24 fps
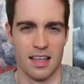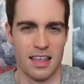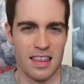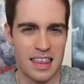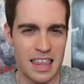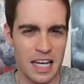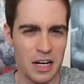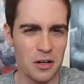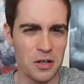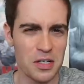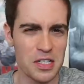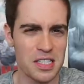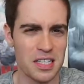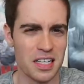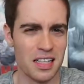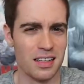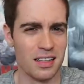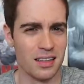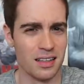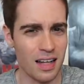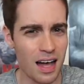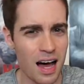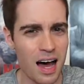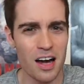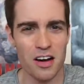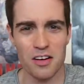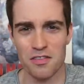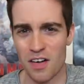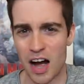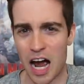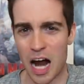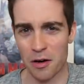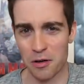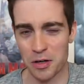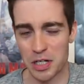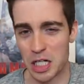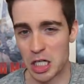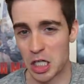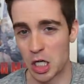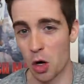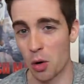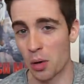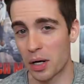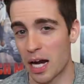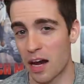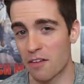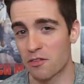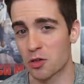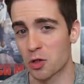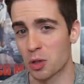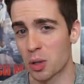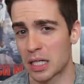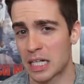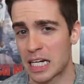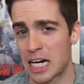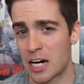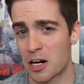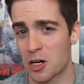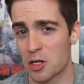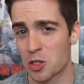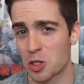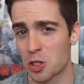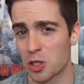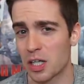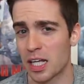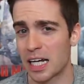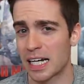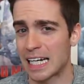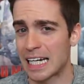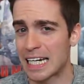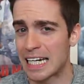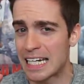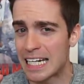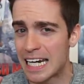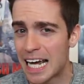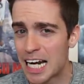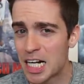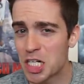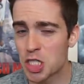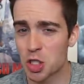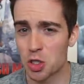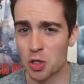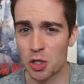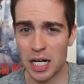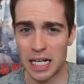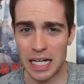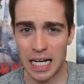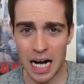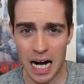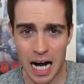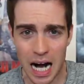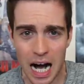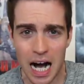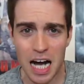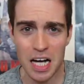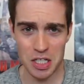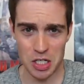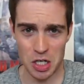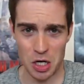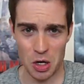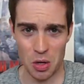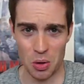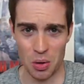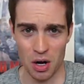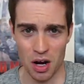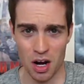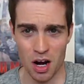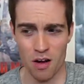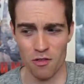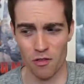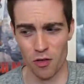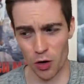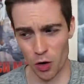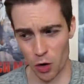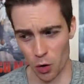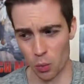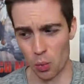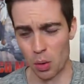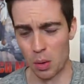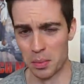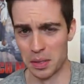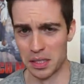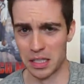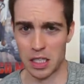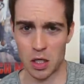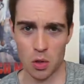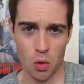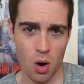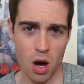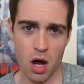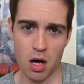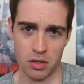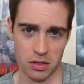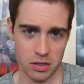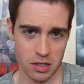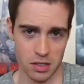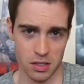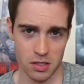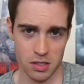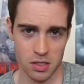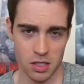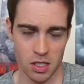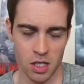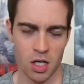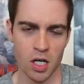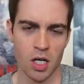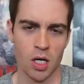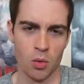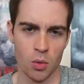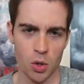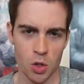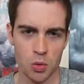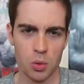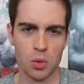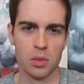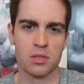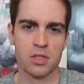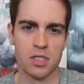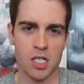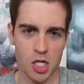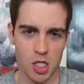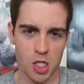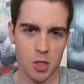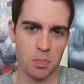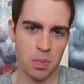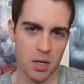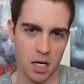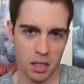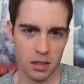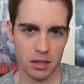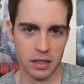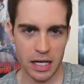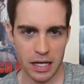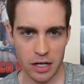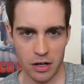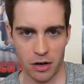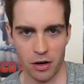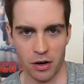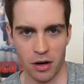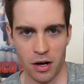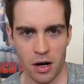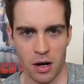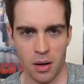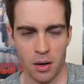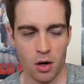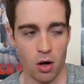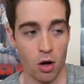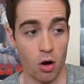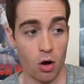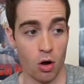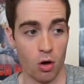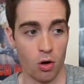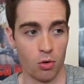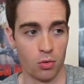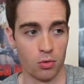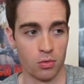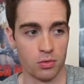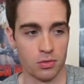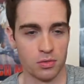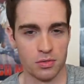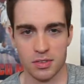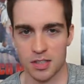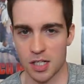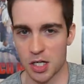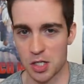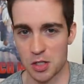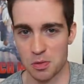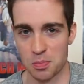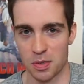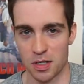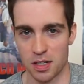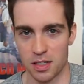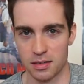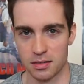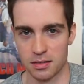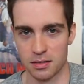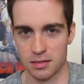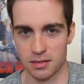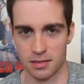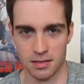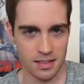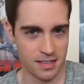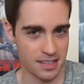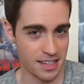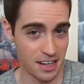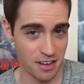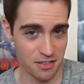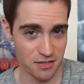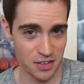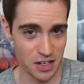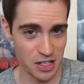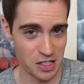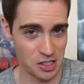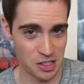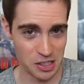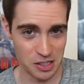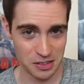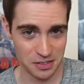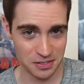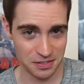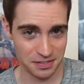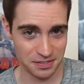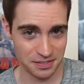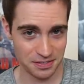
There is a lot of irony going after a character like Nejire Hado for her womanly qualities, which we'll touch upon later. Oh, touch upon. Does that offend you?